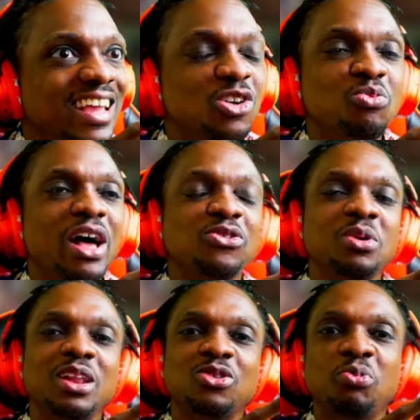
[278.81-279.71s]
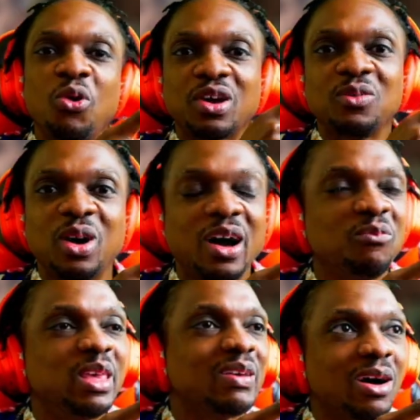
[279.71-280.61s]
reminds me of this Pokemon
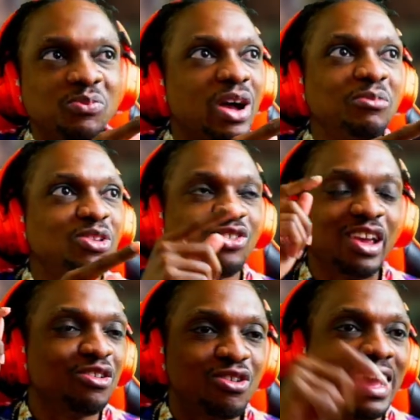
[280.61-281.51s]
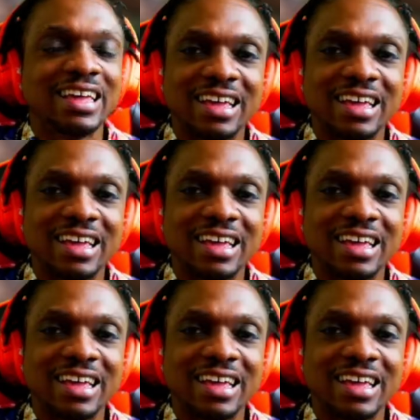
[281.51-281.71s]
meme. I'll probably share it right